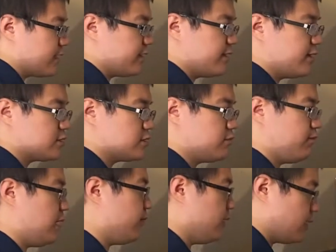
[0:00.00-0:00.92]
it gets.
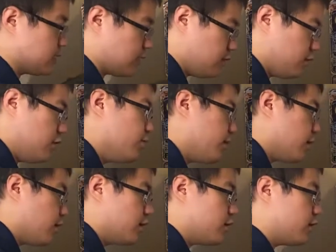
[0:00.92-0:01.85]
Maybe it gets a little bit
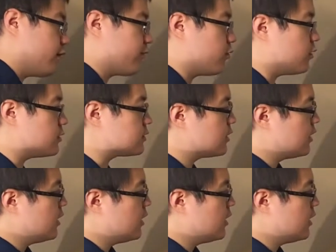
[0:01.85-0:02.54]
harder, of course,